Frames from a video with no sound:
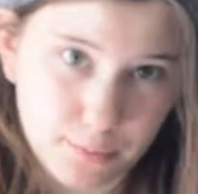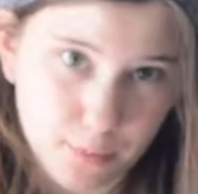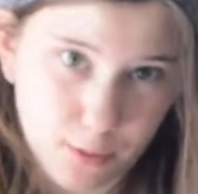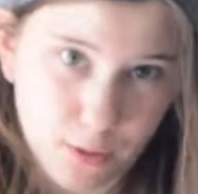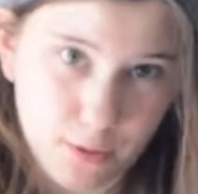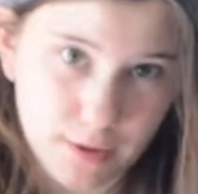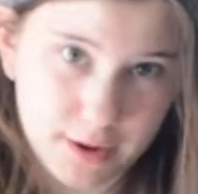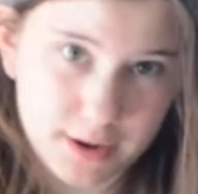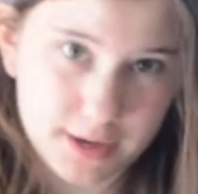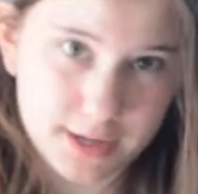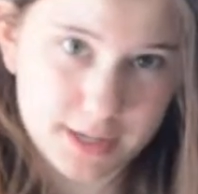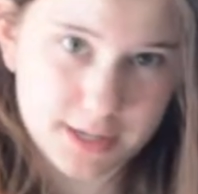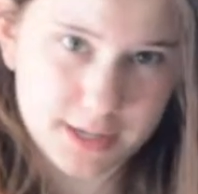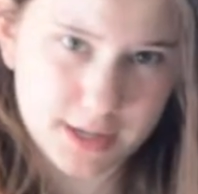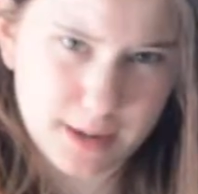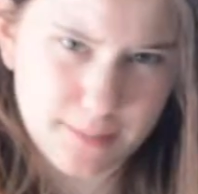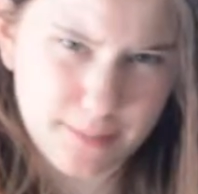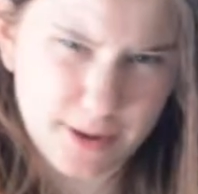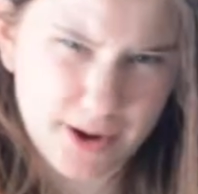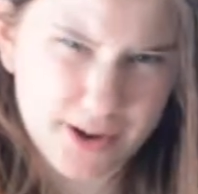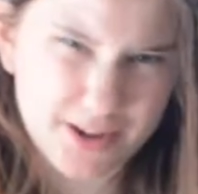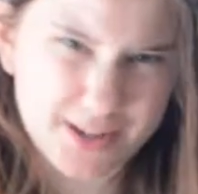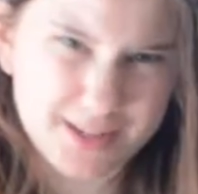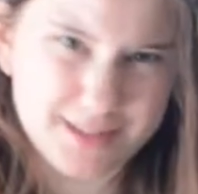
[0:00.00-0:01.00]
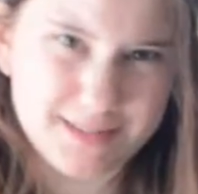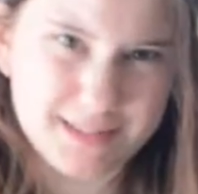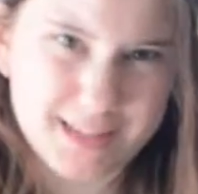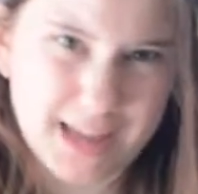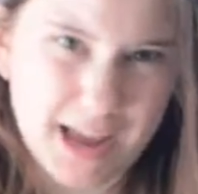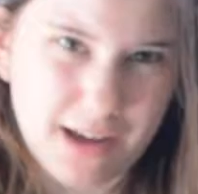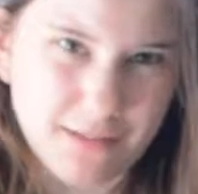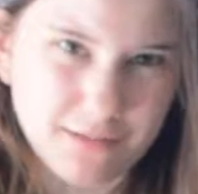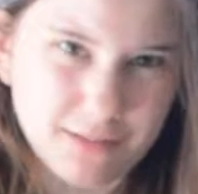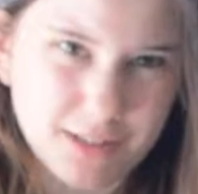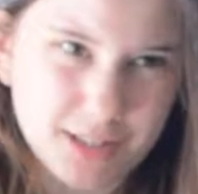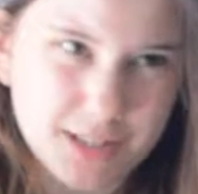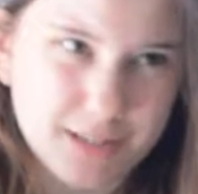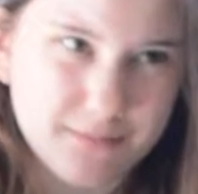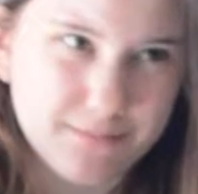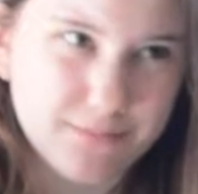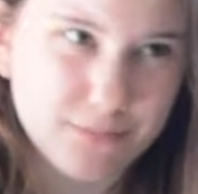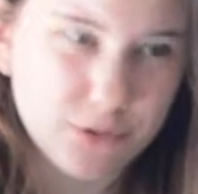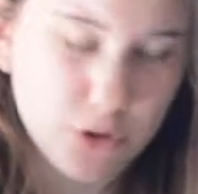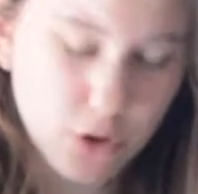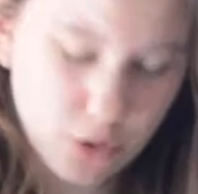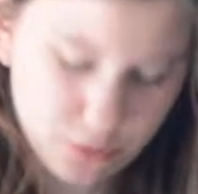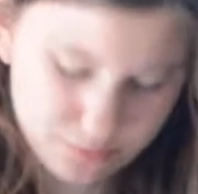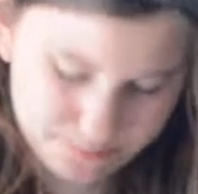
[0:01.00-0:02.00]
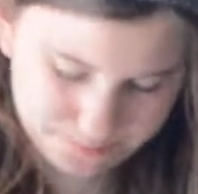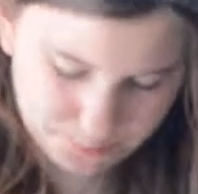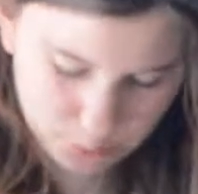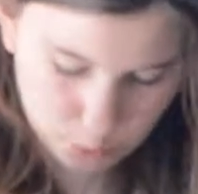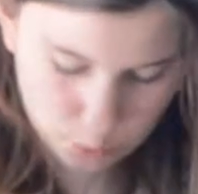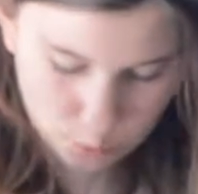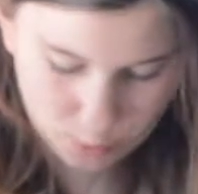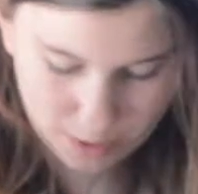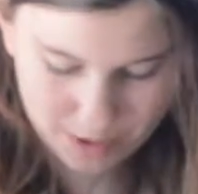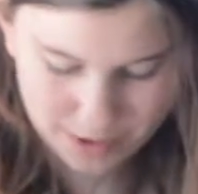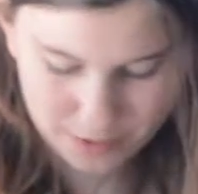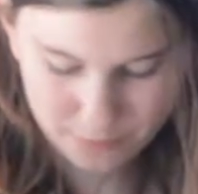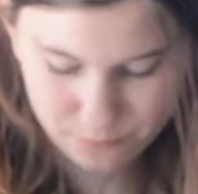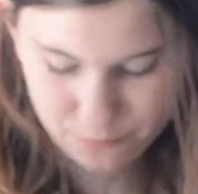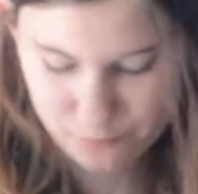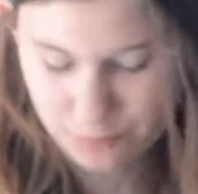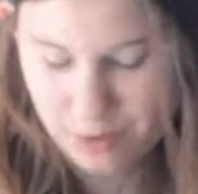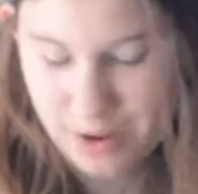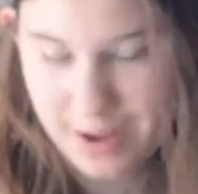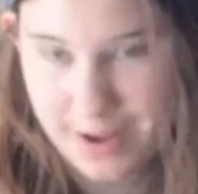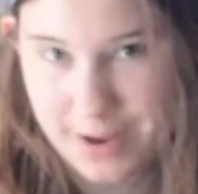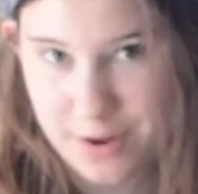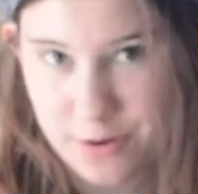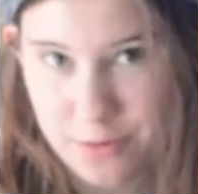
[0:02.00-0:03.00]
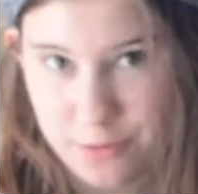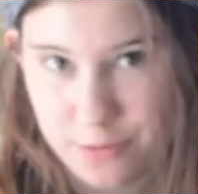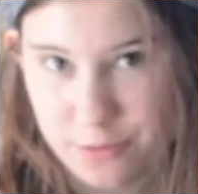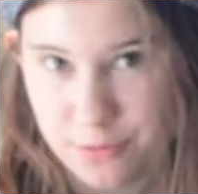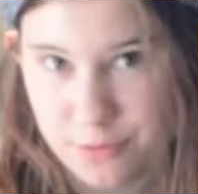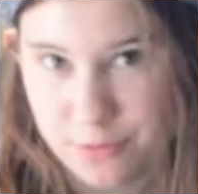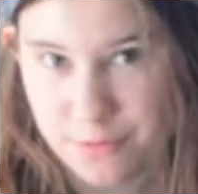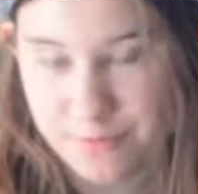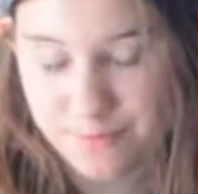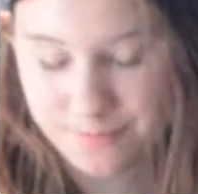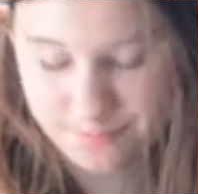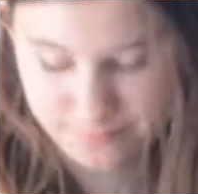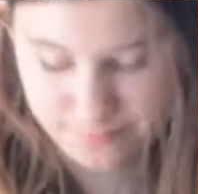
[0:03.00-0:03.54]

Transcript: worried about it sounding not quite right, or